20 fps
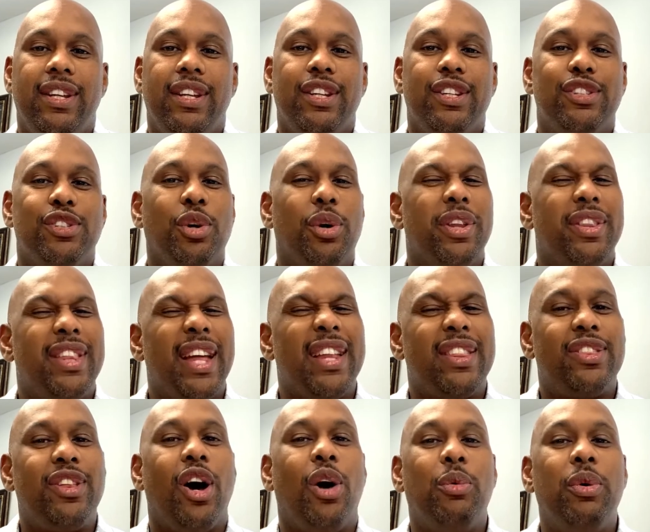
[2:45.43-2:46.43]
So, if
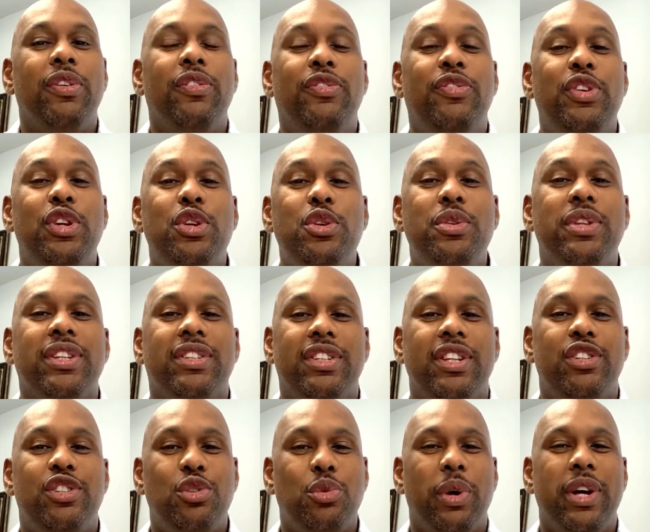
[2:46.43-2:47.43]
that thought would view the
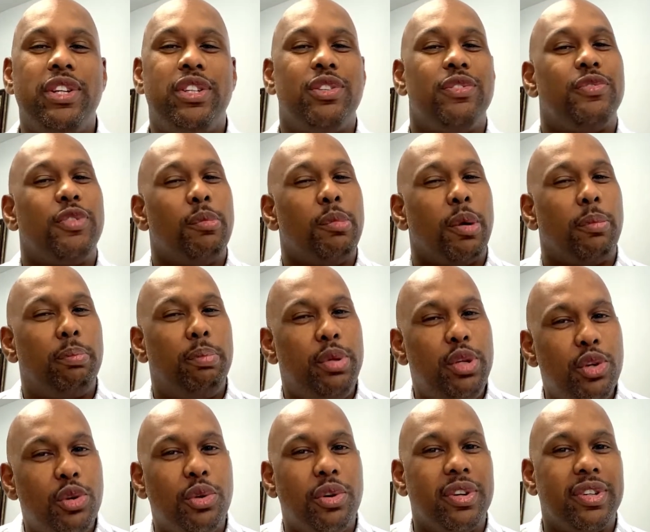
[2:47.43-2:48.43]
situation from a
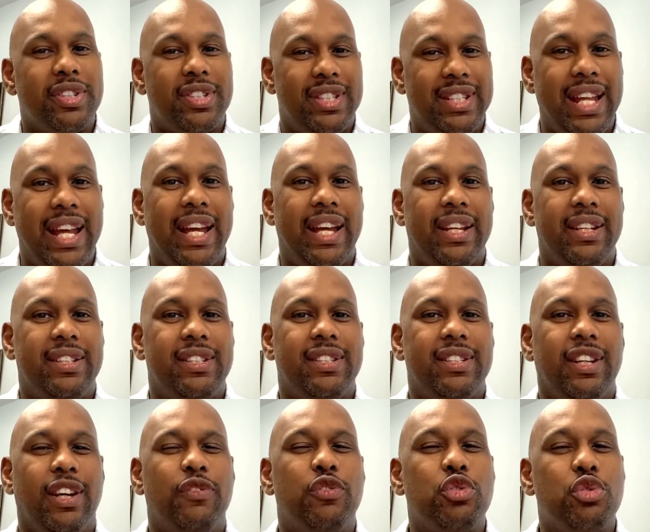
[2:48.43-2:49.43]
pure
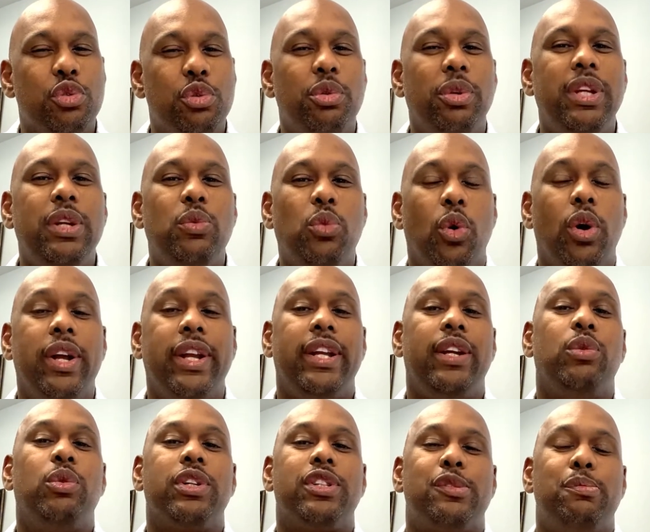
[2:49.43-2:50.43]
stance of truly
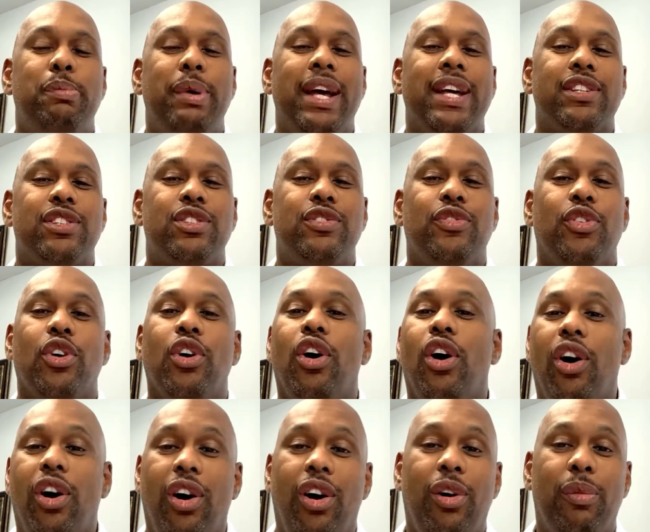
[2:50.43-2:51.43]
wanting what's best for
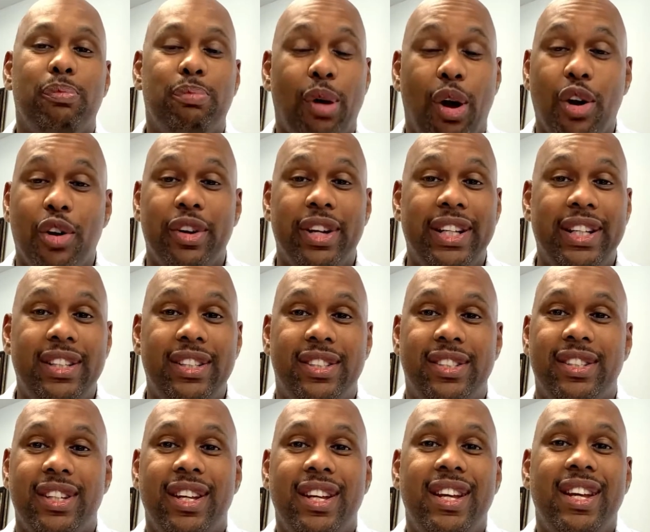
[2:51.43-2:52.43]
all
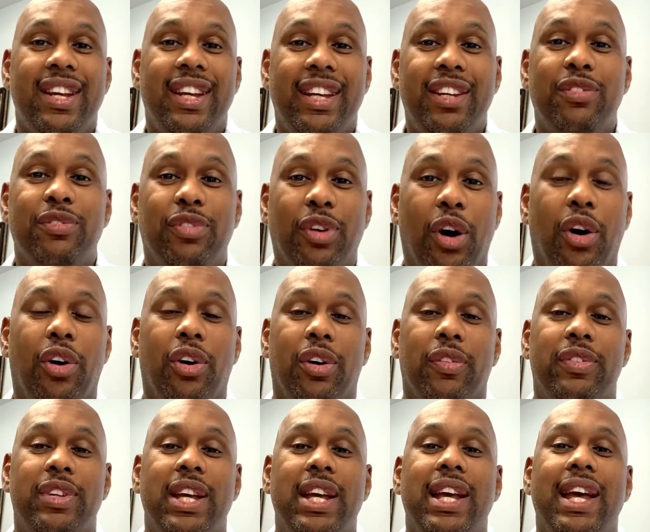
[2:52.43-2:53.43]
parties
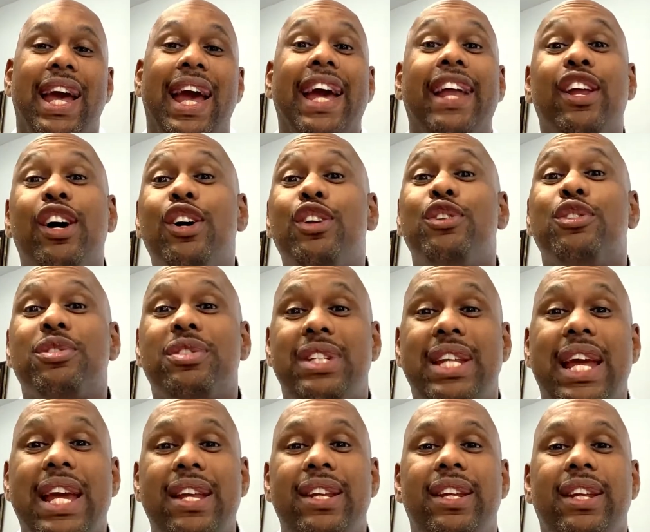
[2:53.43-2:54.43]
involved and
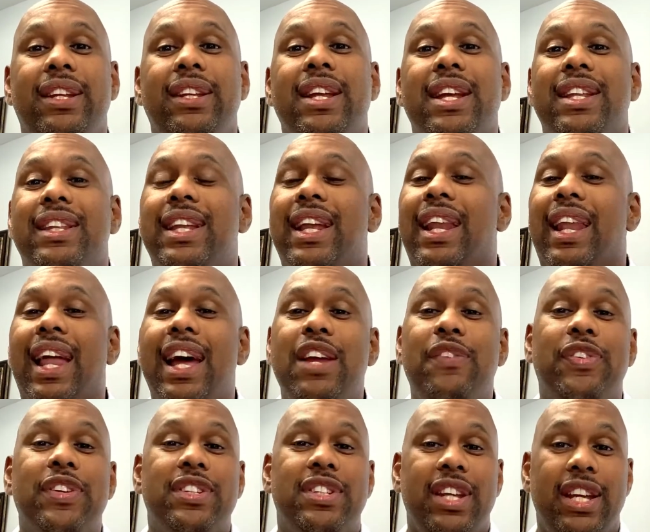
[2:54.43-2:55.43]
understanding that
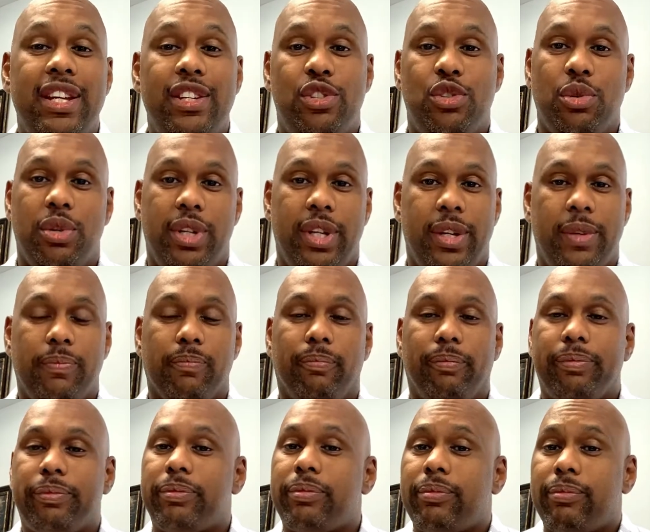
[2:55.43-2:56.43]
life is intricate
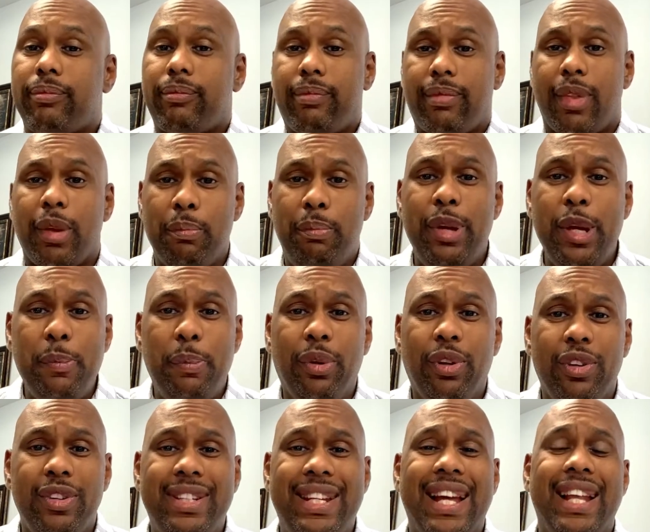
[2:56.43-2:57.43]

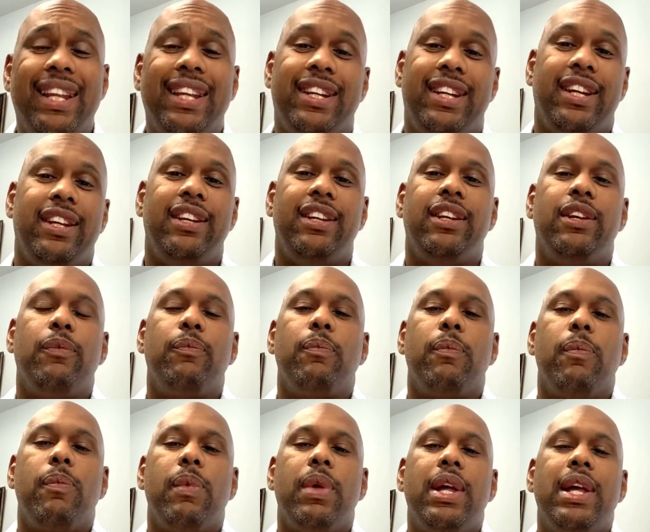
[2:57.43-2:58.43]
People are delicate.
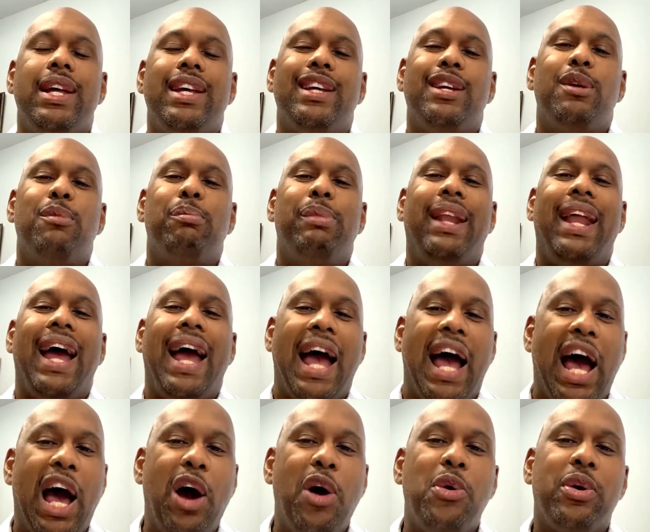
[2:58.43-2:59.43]
But
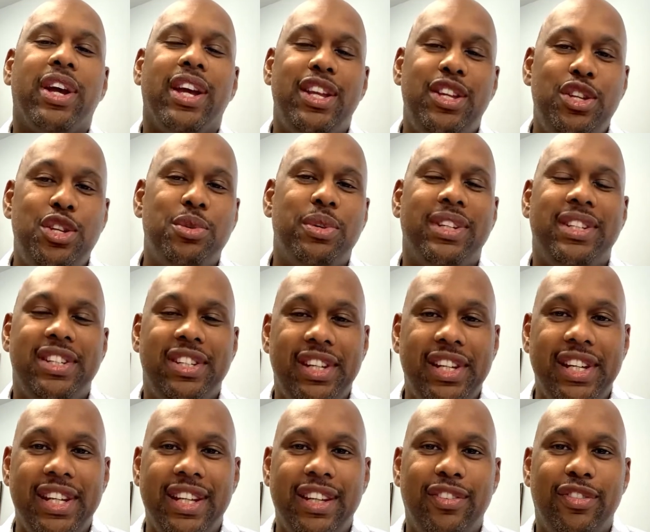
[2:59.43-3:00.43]
how can you
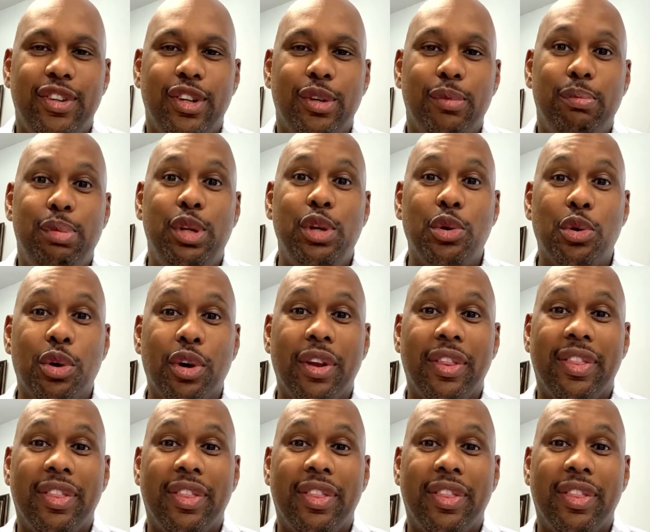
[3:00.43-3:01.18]
achieve pure